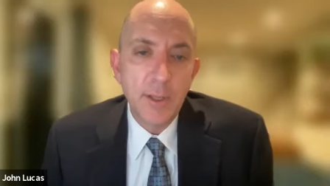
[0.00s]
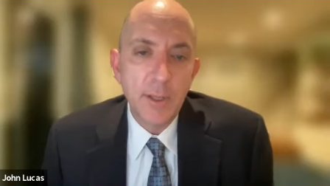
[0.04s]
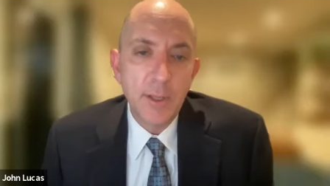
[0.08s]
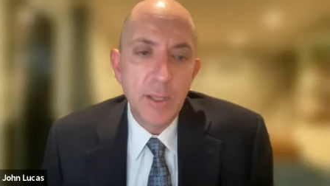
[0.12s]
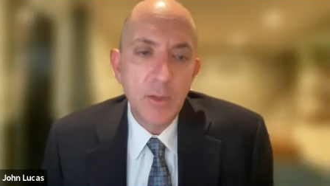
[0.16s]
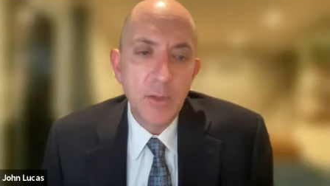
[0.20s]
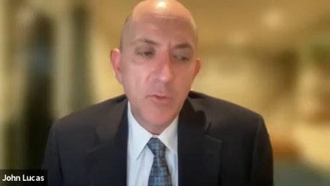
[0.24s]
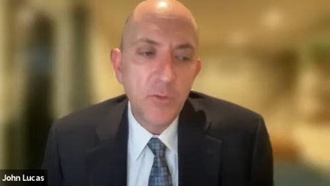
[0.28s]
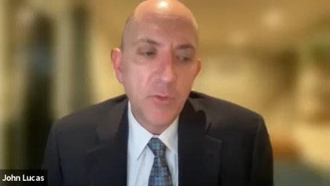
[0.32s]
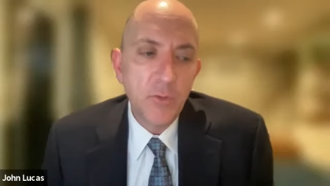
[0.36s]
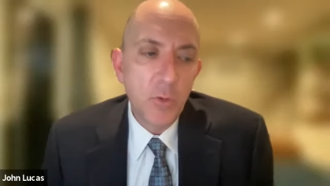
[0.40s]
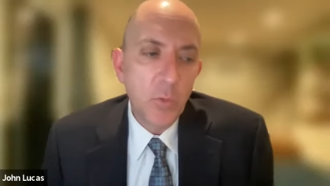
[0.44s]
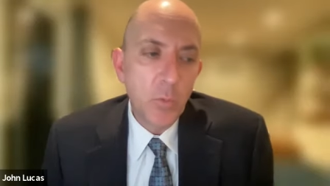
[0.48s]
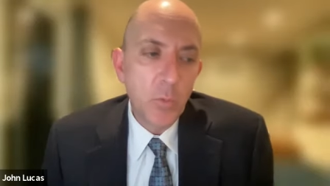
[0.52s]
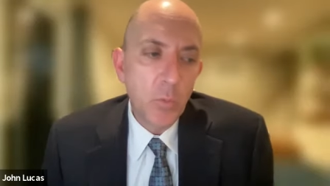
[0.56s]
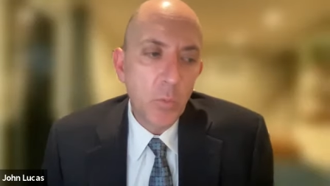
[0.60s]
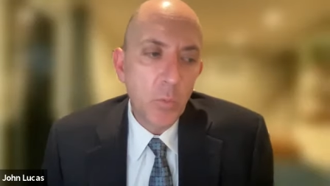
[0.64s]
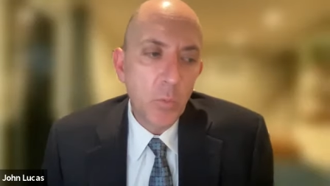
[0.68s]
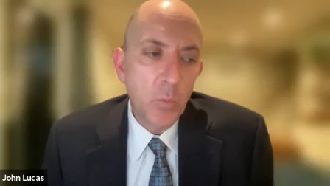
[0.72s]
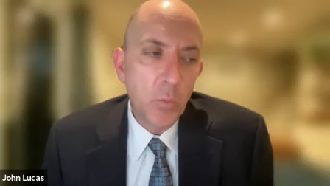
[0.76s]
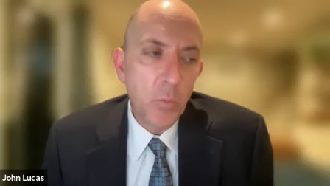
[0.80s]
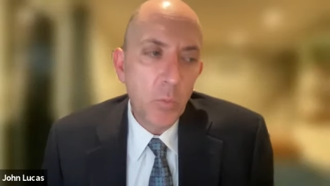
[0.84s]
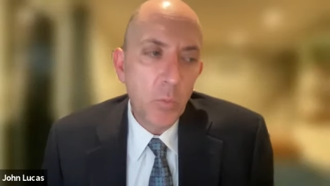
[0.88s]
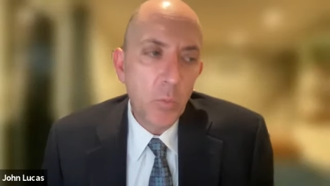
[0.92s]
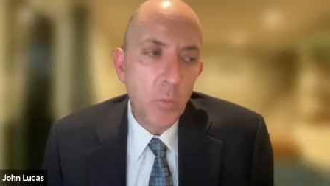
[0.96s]
And
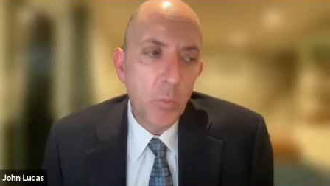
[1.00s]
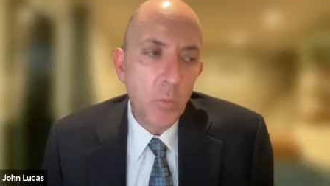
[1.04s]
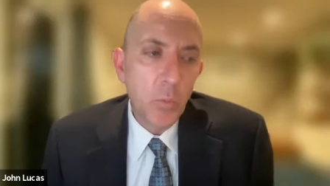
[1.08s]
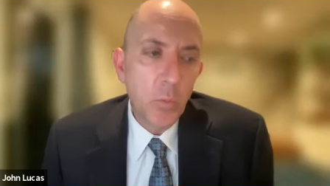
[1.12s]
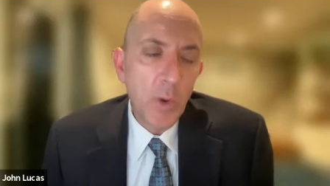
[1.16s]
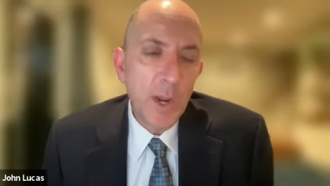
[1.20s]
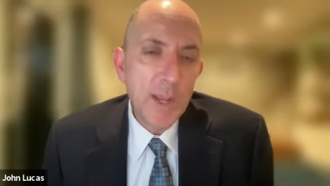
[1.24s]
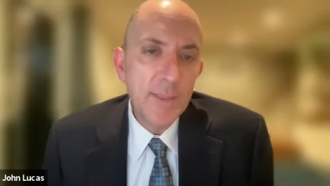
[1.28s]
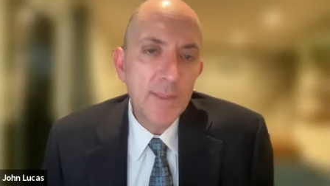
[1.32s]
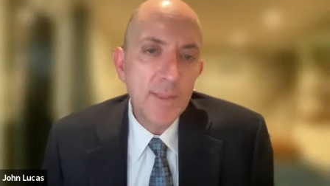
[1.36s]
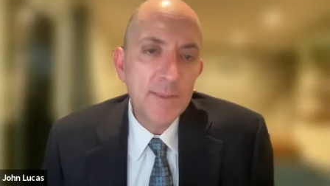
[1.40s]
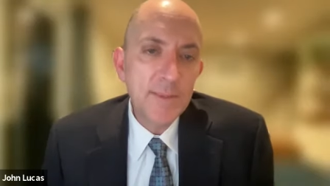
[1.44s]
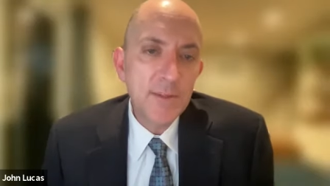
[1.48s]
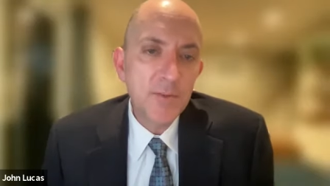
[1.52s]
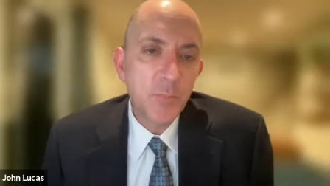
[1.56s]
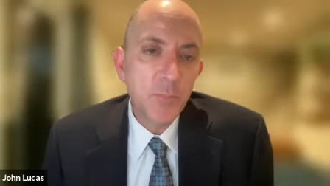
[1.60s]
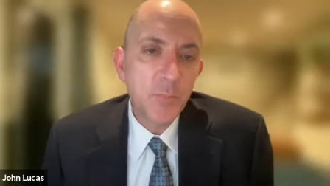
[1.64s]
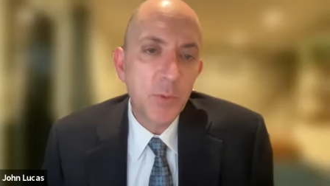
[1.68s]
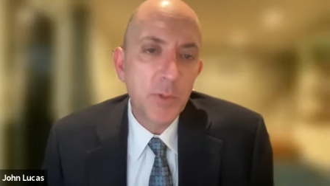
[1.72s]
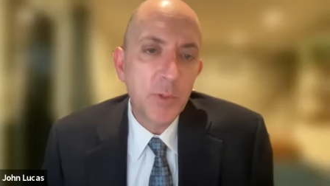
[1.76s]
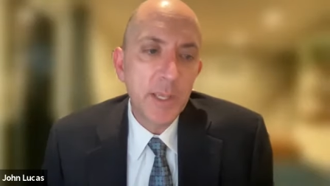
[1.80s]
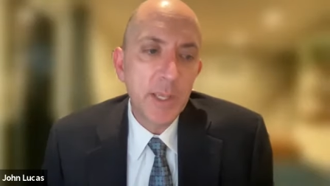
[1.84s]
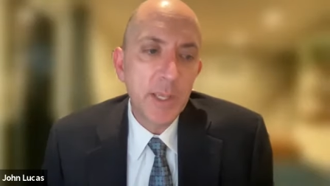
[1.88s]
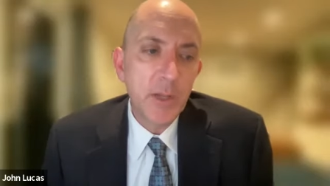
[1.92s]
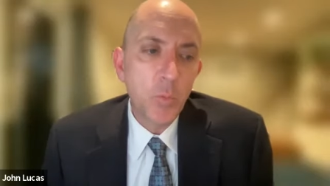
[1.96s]
so the way that this
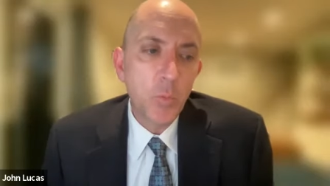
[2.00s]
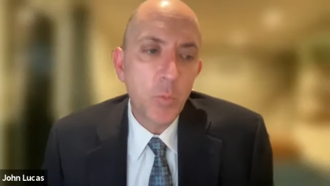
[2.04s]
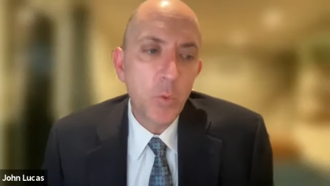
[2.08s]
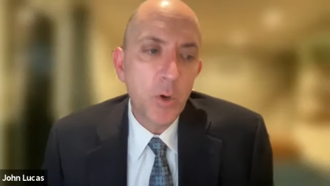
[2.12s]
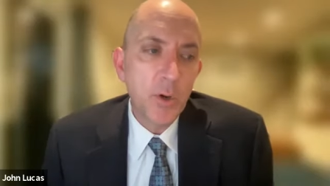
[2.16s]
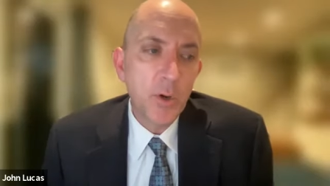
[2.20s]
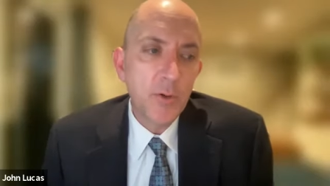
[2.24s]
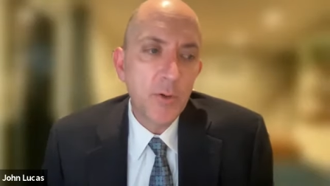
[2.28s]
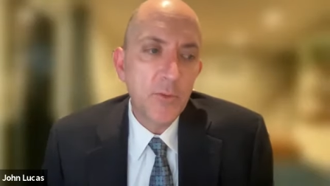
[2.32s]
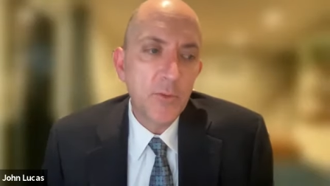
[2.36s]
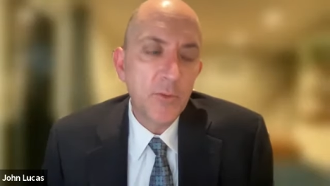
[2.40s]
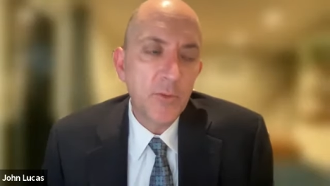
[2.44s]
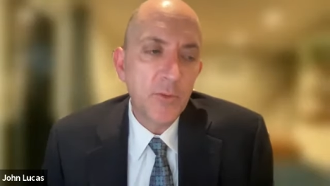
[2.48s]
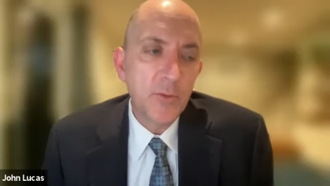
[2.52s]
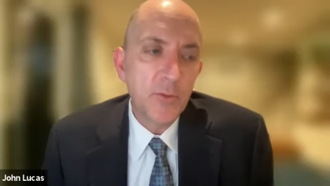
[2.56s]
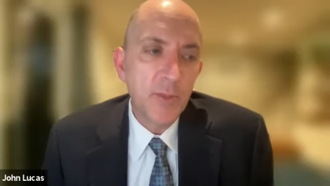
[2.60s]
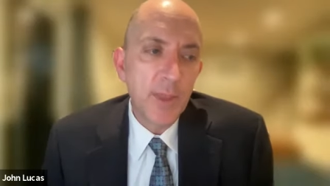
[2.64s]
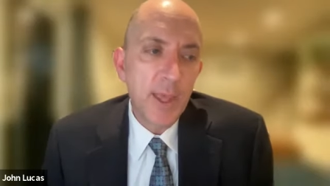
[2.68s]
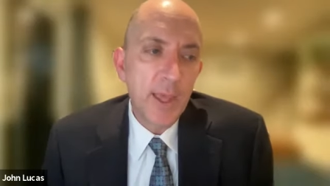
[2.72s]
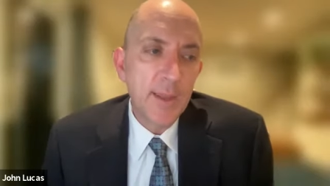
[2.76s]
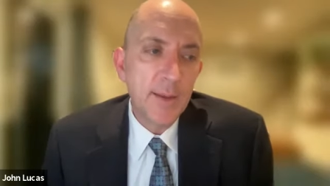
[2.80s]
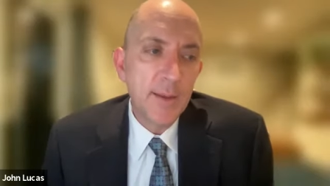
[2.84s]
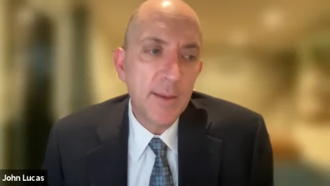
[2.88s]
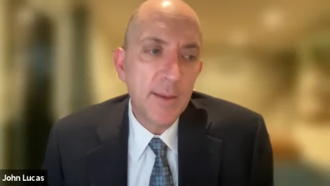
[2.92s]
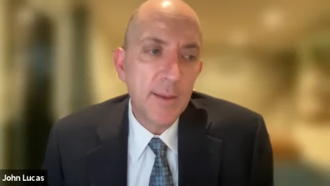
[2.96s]
plan works is
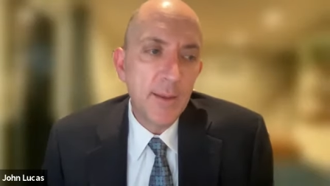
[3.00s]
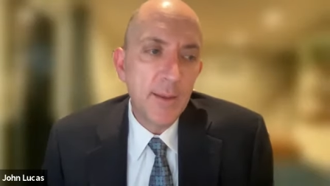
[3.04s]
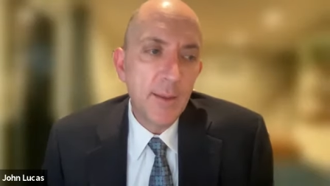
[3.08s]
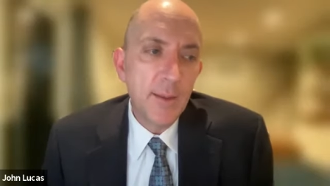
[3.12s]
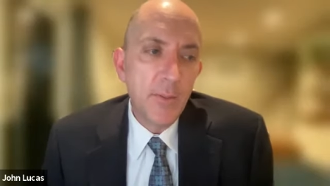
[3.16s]
that